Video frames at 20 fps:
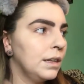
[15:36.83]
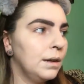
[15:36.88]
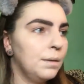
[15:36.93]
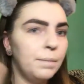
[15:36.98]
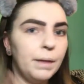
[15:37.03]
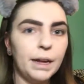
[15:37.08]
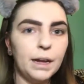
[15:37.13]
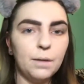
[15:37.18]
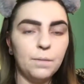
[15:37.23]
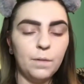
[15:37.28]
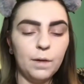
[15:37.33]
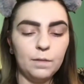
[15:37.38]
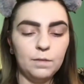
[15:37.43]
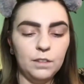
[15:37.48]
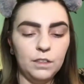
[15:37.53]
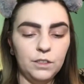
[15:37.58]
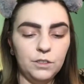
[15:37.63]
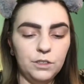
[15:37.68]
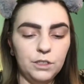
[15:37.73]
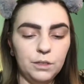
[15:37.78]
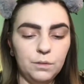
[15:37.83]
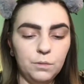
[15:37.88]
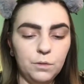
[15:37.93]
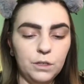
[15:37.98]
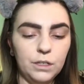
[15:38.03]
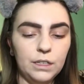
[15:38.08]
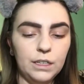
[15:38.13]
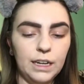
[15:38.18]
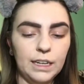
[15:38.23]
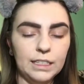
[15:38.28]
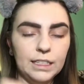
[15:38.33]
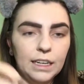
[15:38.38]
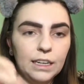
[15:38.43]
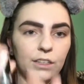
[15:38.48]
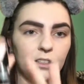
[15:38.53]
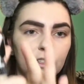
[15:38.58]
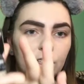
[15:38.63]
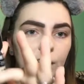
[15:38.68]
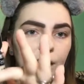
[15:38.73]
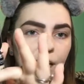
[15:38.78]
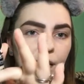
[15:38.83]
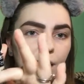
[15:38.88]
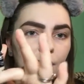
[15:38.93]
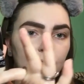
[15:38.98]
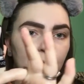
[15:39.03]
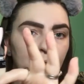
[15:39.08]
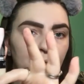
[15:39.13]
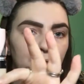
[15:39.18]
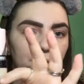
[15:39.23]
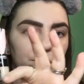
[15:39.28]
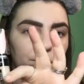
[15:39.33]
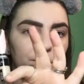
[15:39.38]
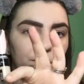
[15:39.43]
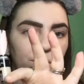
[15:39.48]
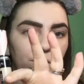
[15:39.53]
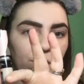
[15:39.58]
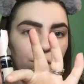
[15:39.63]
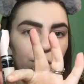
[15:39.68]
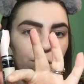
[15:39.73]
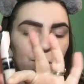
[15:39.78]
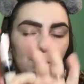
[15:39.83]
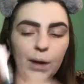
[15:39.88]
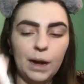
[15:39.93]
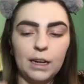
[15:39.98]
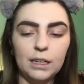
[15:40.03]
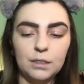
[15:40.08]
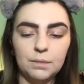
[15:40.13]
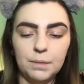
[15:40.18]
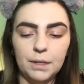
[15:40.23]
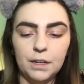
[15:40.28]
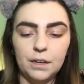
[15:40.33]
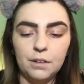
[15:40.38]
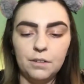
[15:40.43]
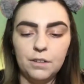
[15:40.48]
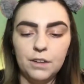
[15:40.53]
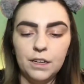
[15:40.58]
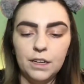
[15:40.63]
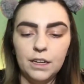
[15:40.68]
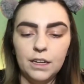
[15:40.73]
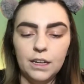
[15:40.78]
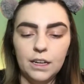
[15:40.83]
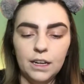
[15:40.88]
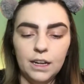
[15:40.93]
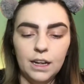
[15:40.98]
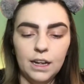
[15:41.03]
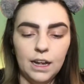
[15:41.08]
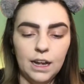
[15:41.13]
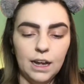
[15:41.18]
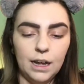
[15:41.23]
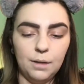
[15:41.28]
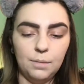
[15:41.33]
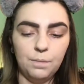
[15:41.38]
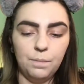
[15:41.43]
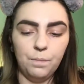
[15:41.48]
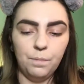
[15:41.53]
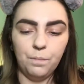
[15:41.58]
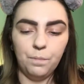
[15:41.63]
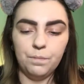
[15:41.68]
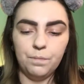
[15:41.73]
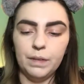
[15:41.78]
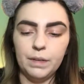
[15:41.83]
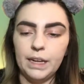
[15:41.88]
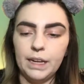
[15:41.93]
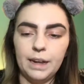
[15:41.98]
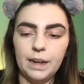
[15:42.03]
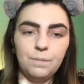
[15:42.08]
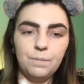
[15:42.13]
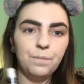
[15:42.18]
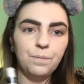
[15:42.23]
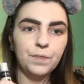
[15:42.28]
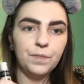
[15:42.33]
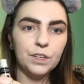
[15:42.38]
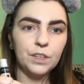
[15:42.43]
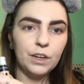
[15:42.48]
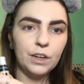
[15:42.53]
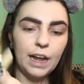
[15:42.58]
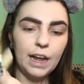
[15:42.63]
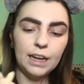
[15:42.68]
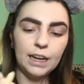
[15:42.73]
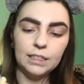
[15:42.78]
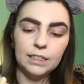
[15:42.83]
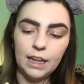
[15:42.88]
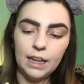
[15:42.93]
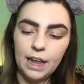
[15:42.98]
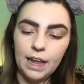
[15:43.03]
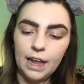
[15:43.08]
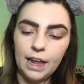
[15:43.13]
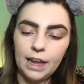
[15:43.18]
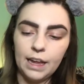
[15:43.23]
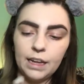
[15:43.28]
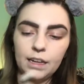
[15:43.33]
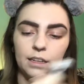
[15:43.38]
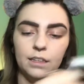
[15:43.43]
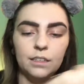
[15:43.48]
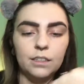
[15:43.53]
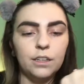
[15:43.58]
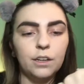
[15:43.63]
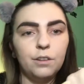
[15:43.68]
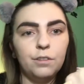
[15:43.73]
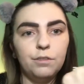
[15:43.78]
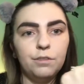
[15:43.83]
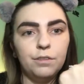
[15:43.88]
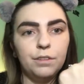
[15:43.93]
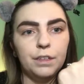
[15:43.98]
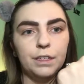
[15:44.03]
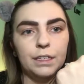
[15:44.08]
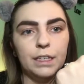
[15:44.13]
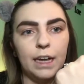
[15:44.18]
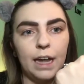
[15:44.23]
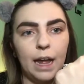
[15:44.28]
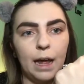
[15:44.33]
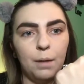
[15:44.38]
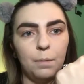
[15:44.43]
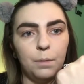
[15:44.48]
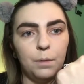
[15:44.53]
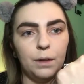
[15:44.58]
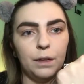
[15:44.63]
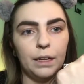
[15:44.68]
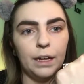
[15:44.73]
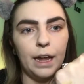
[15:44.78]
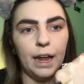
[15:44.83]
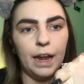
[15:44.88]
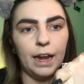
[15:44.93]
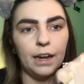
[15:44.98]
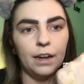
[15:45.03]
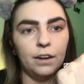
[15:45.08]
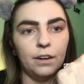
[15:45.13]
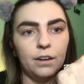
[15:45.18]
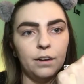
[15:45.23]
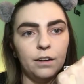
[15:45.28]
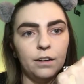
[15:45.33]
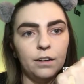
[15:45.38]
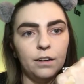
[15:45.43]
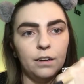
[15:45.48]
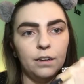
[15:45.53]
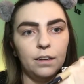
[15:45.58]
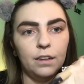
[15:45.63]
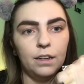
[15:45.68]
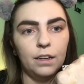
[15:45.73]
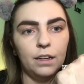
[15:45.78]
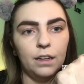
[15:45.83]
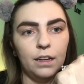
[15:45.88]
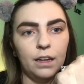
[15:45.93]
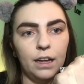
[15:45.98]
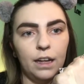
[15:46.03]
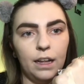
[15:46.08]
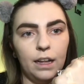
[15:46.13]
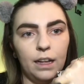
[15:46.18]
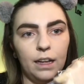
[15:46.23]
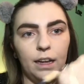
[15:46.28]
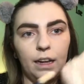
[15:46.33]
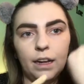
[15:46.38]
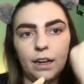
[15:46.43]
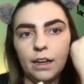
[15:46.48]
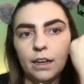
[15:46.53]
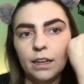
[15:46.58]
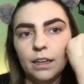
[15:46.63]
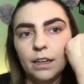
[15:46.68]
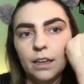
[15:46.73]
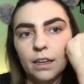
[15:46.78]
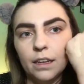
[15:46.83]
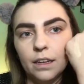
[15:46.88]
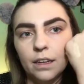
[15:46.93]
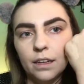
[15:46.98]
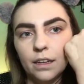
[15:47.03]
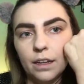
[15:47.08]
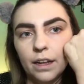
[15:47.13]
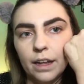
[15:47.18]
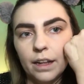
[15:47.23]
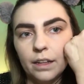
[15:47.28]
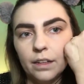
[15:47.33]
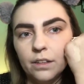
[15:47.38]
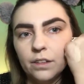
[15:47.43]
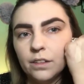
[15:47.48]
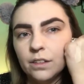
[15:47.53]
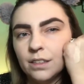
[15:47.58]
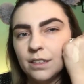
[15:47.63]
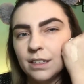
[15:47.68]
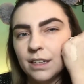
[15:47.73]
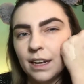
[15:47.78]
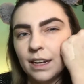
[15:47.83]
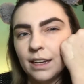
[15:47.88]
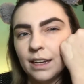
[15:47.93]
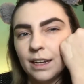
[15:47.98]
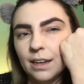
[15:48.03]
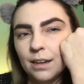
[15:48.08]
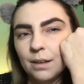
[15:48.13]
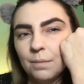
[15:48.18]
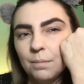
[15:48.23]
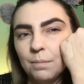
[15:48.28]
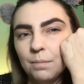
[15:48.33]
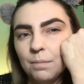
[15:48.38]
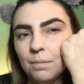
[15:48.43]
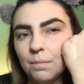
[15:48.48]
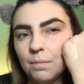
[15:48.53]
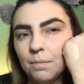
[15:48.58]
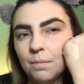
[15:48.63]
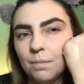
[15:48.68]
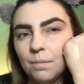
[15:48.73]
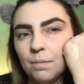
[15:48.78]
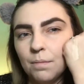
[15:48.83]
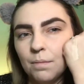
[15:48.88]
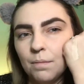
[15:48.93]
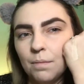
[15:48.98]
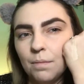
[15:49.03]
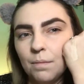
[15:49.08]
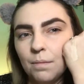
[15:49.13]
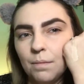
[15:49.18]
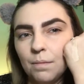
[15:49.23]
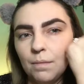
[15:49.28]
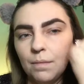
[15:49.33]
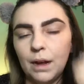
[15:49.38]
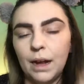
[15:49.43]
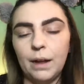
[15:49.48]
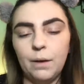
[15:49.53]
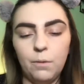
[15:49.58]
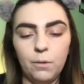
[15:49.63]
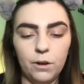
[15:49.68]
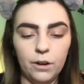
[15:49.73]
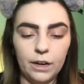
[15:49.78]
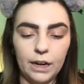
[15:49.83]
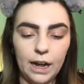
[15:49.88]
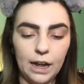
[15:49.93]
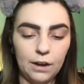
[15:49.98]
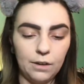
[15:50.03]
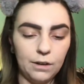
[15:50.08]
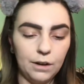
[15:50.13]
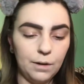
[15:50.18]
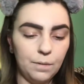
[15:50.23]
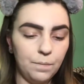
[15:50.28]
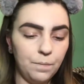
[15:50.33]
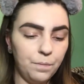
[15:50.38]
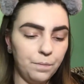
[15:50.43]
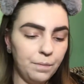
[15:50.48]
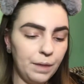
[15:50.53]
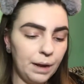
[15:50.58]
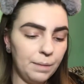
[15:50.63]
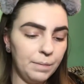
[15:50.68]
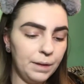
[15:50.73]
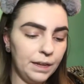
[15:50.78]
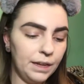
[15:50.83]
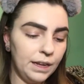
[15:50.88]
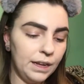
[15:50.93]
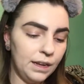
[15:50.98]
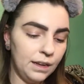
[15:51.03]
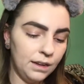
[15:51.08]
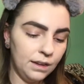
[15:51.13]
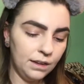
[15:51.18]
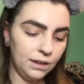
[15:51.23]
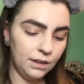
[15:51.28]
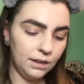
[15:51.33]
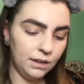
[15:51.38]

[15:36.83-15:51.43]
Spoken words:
Makeup Revolution one. That's actually kind of what it reminds me of. But yeah, so it has a doe foot applicator, and it looks like it might work. I don't know. Might be.